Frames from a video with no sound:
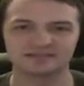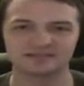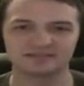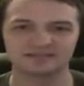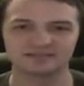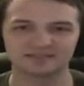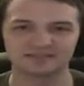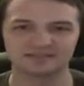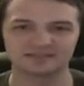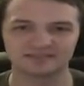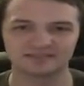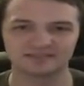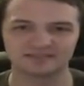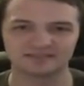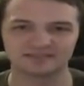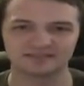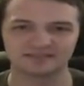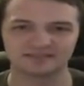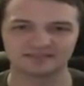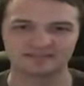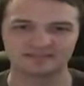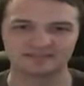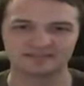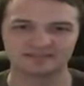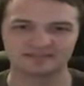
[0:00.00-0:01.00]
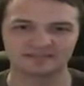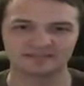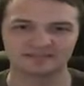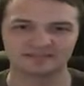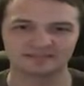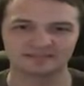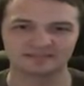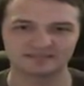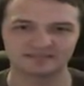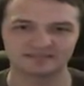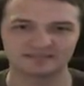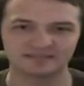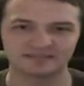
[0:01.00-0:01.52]

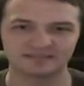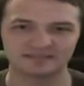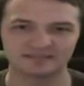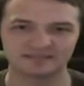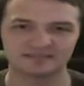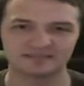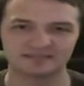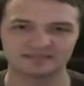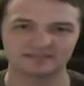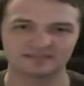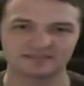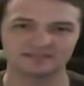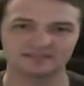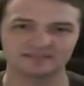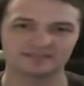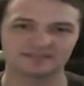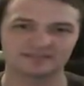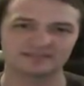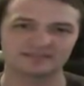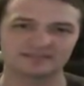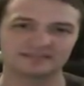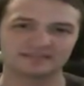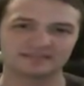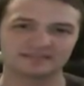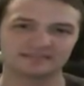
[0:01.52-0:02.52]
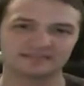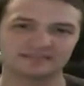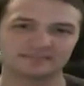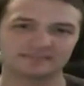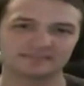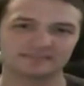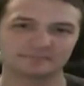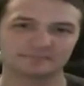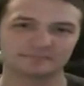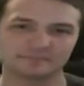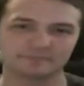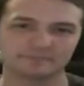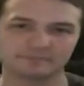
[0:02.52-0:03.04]

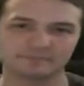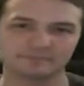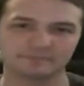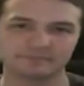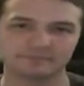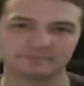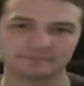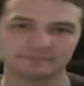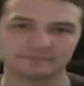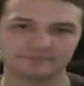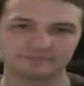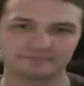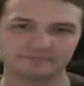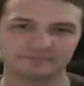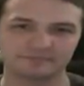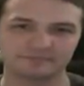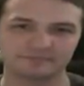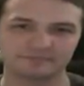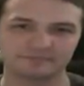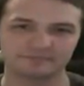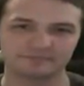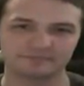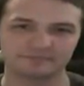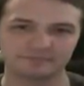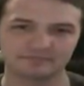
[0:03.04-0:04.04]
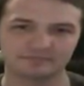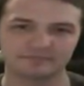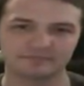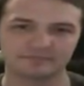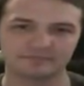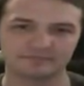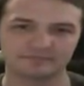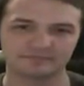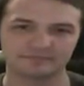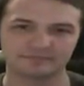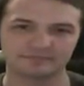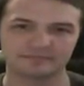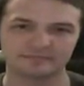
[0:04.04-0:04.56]

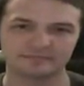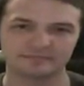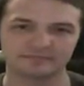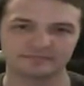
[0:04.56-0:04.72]
No words are spoken by the person on screen.